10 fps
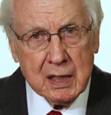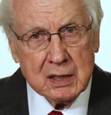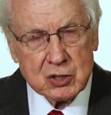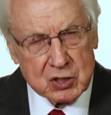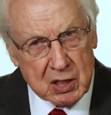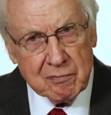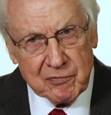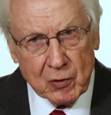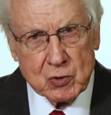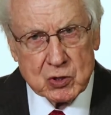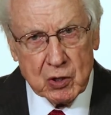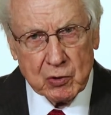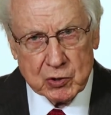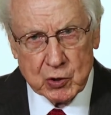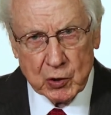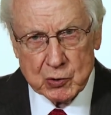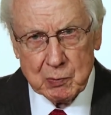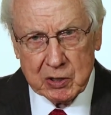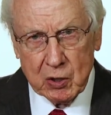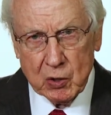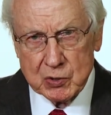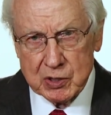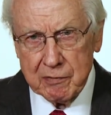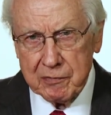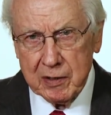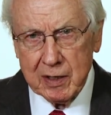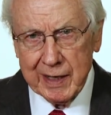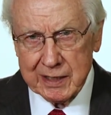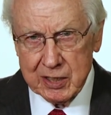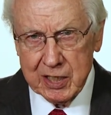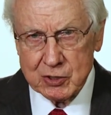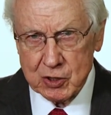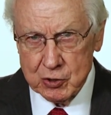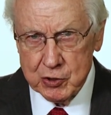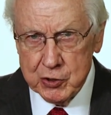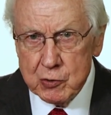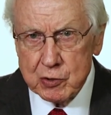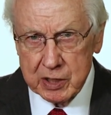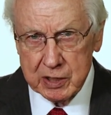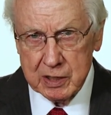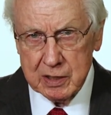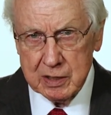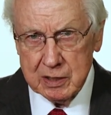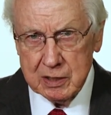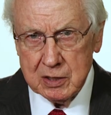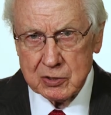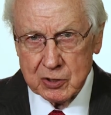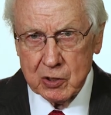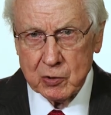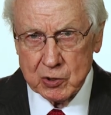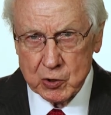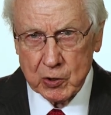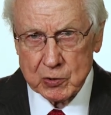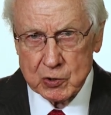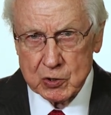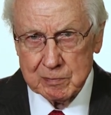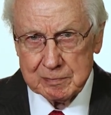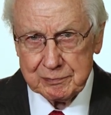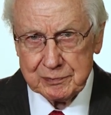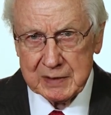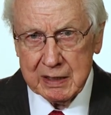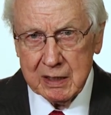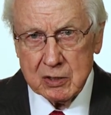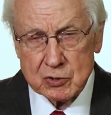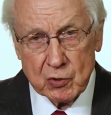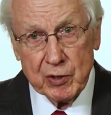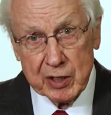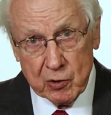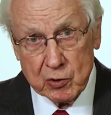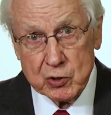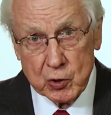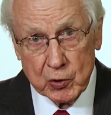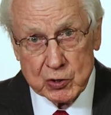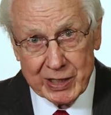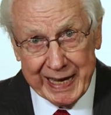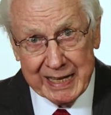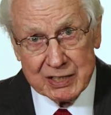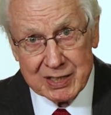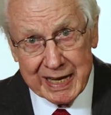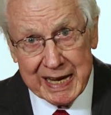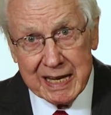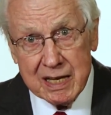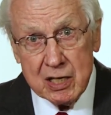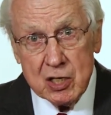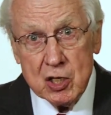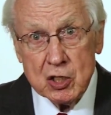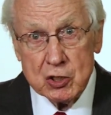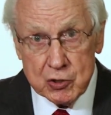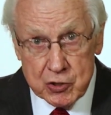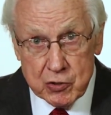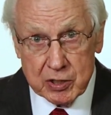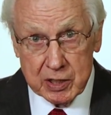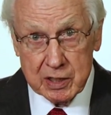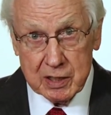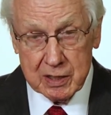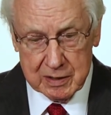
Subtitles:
Some folks go to church because they feel like it's a duty to go to church. So they go to church as a duty.